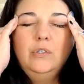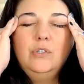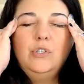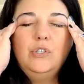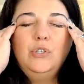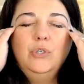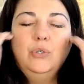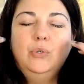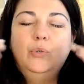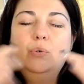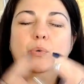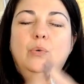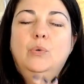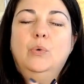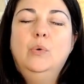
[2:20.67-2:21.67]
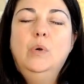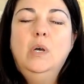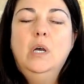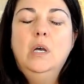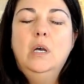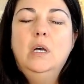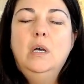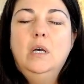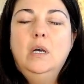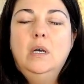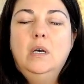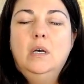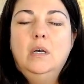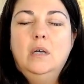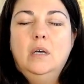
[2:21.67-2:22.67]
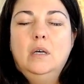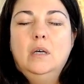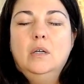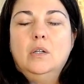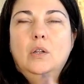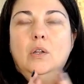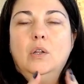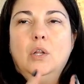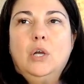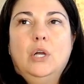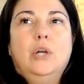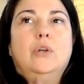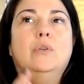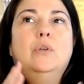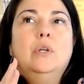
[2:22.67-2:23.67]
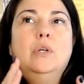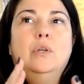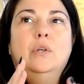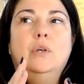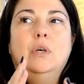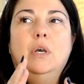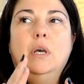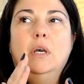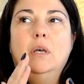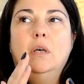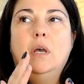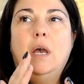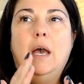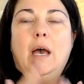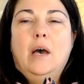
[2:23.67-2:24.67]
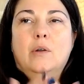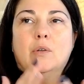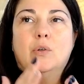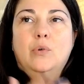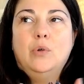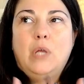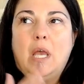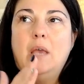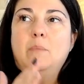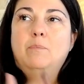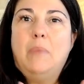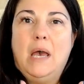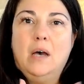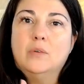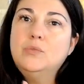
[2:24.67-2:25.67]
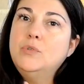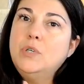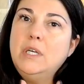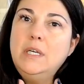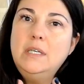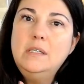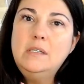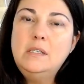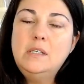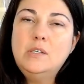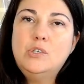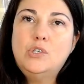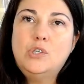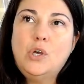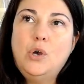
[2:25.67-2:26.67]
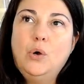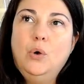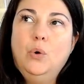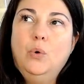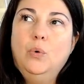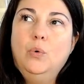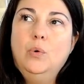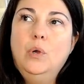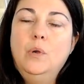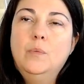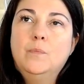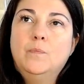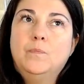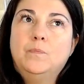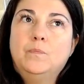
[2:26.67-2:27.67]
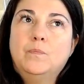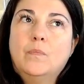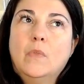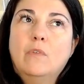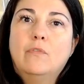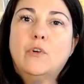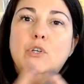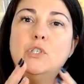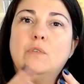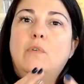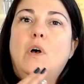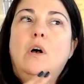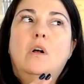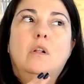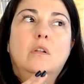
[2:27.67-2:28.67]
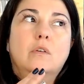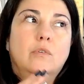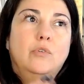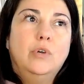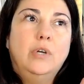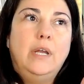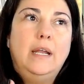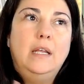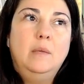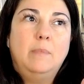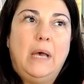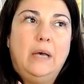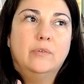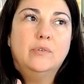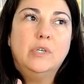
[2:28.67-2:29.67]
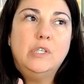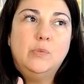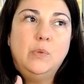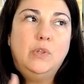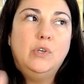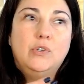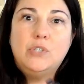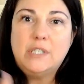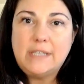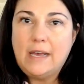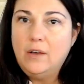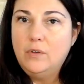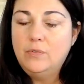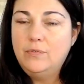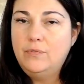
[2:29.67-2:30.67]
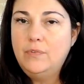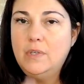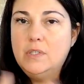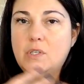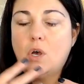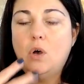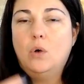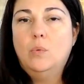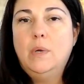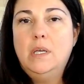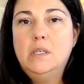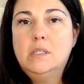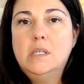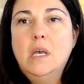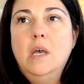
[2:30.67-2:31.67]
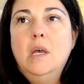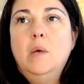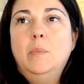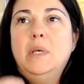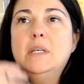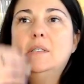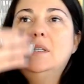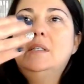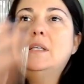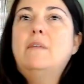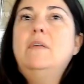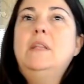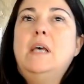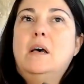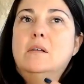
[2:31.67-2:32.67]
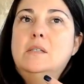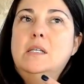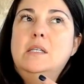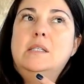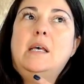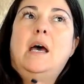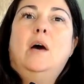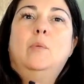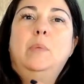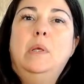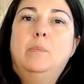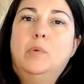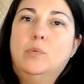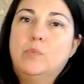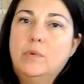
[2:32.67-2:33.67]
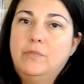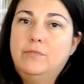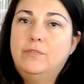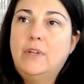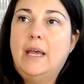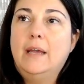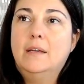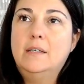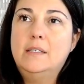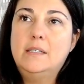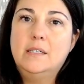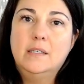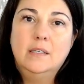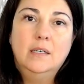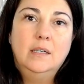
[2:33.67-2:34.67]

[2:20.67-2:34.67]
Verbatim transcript: to learn how to create boundaries. So first of all, creating boundaries with yourself is always because the seventh house is how people reflect